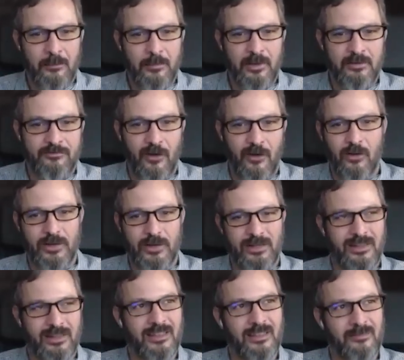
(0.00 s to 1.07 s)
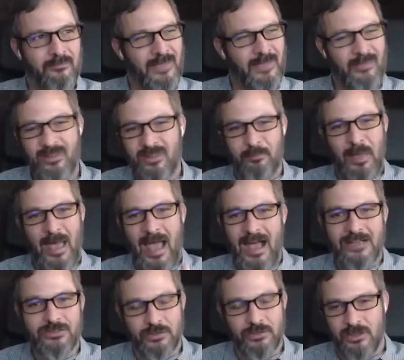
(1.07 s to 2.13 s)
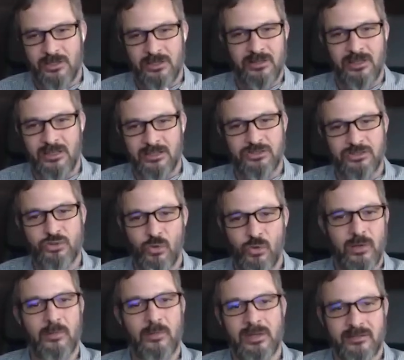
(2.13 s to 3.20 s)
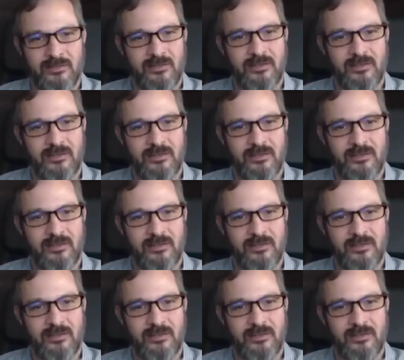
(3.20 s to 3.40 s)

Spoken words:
but following maybe the passion, the enjoyment